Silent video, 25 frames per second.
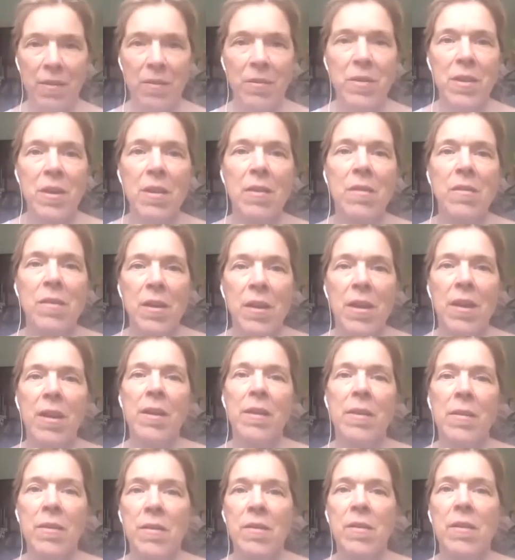this
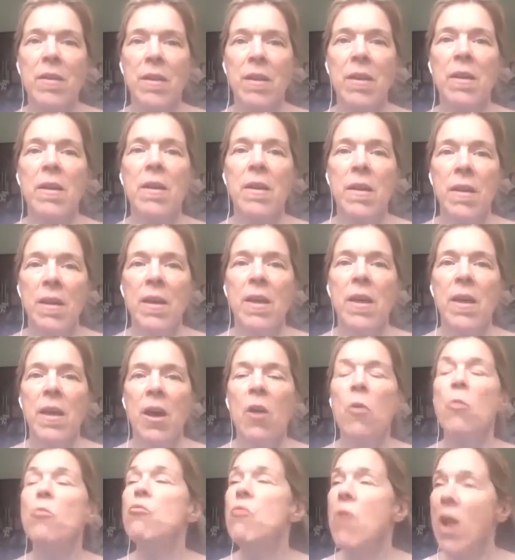is
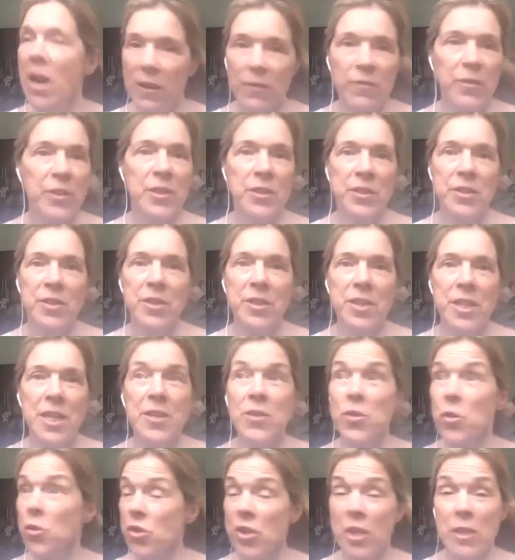relevant.
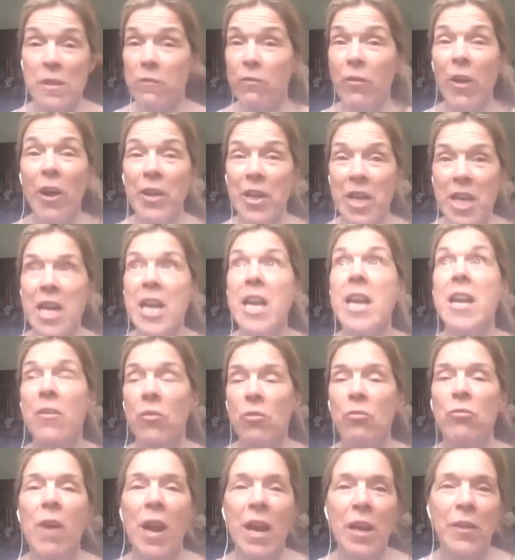It's not just funny, it's
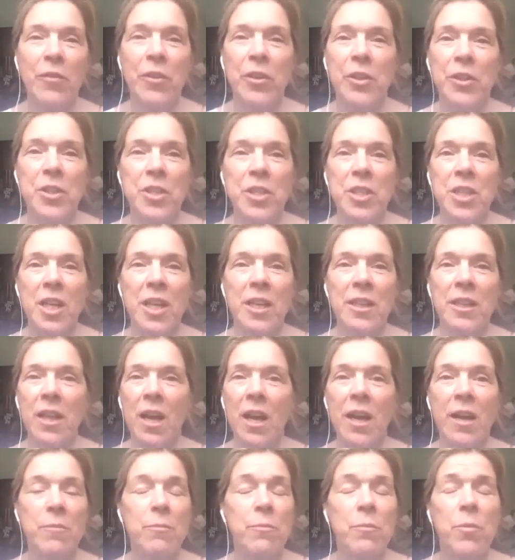relevant. And
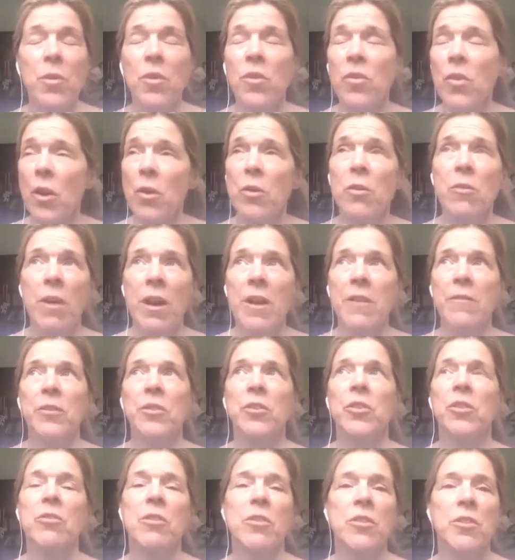I'm so grateful
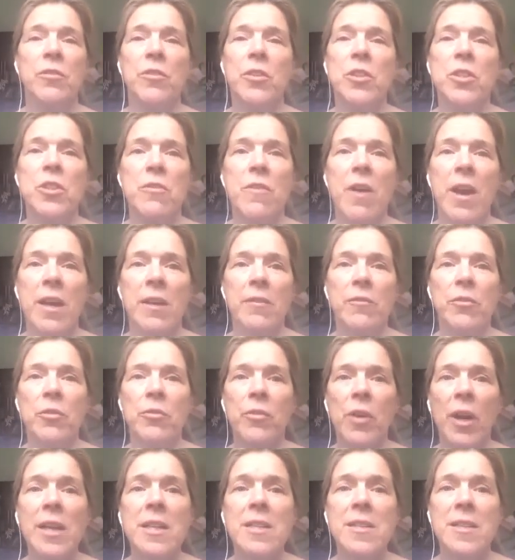to Christopher Durang for
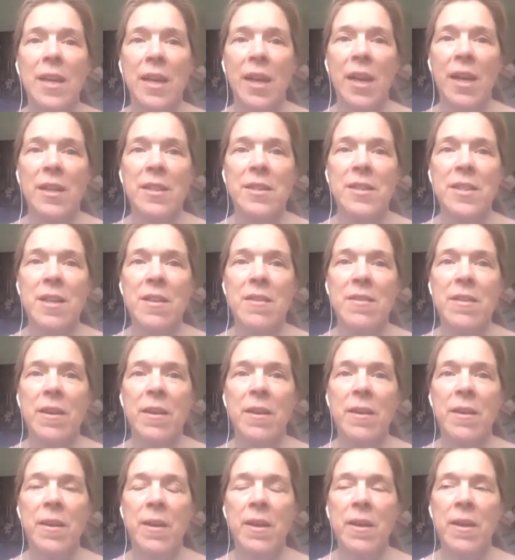writing it. He's
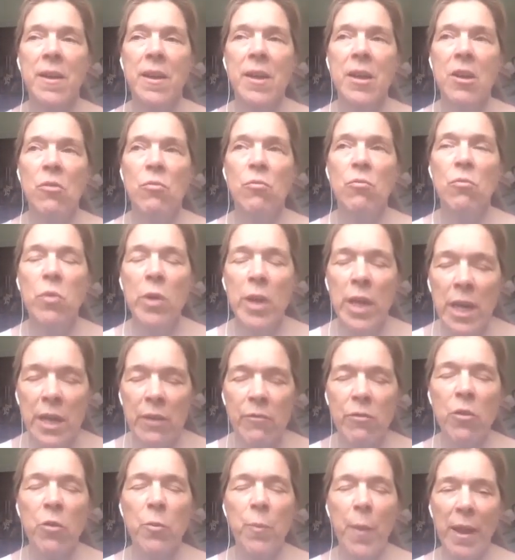a really
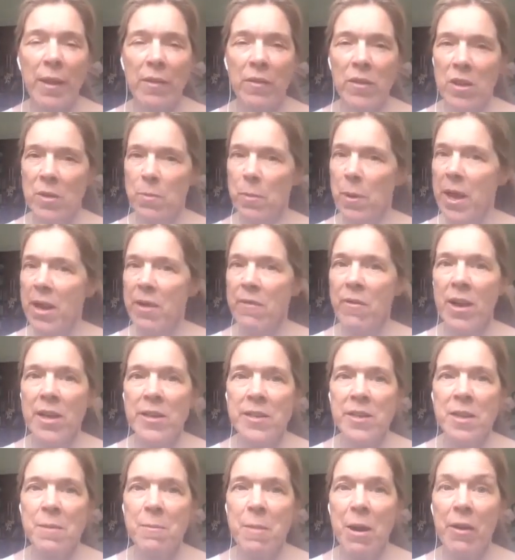respected playwright
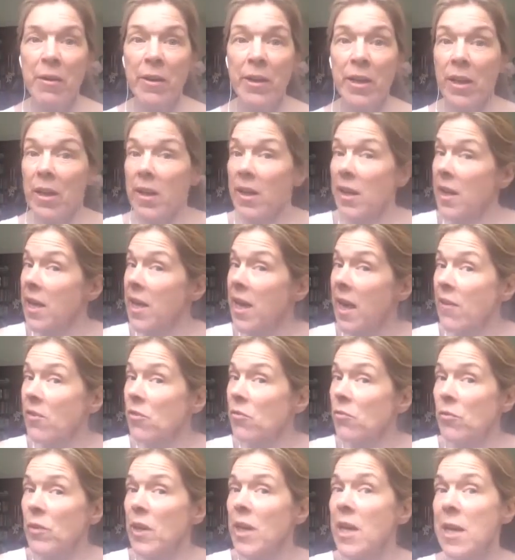in America. He
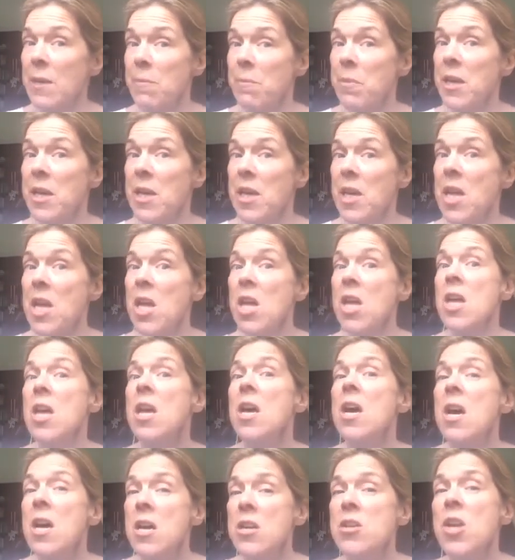hasn't really been
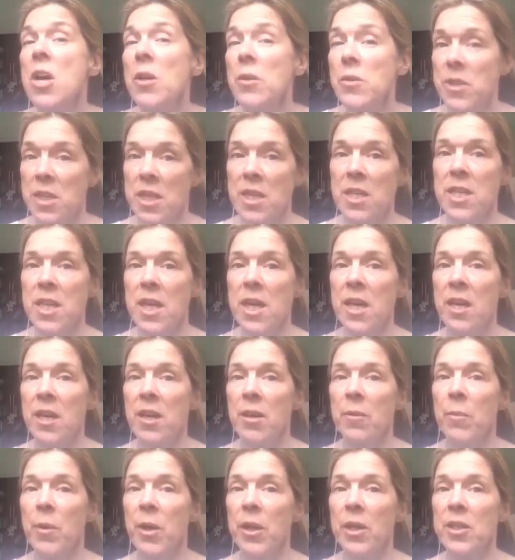noted
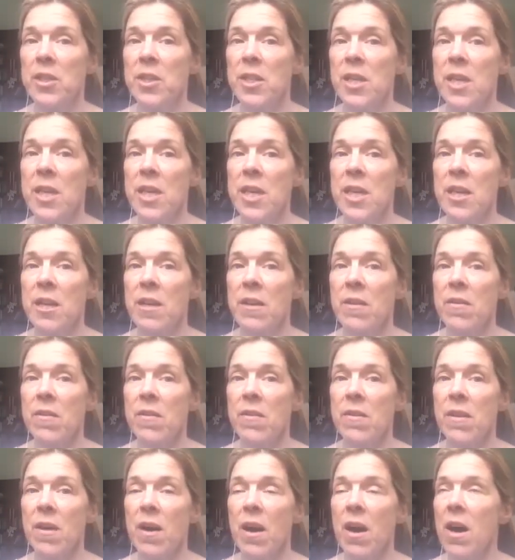here, but he
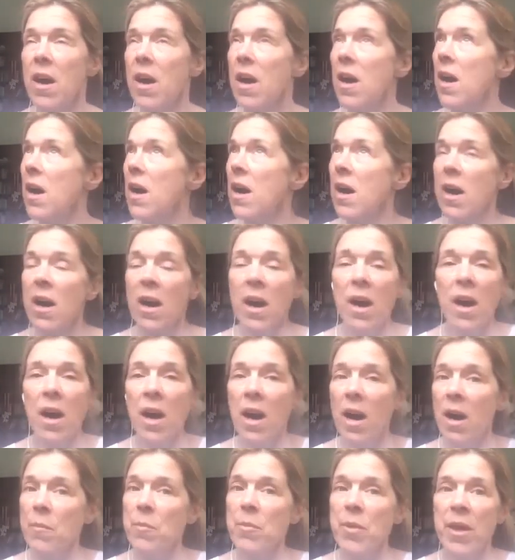is
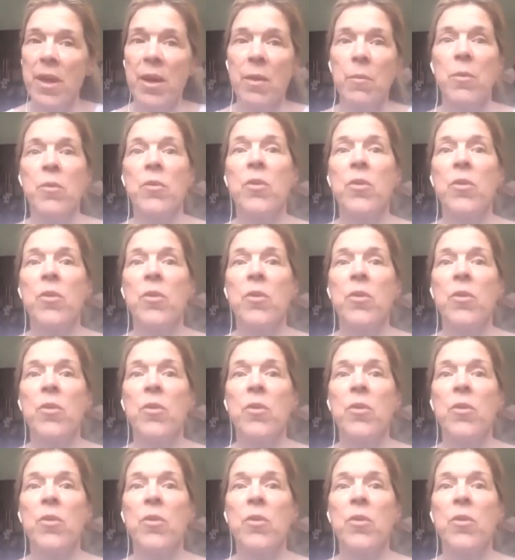up there with the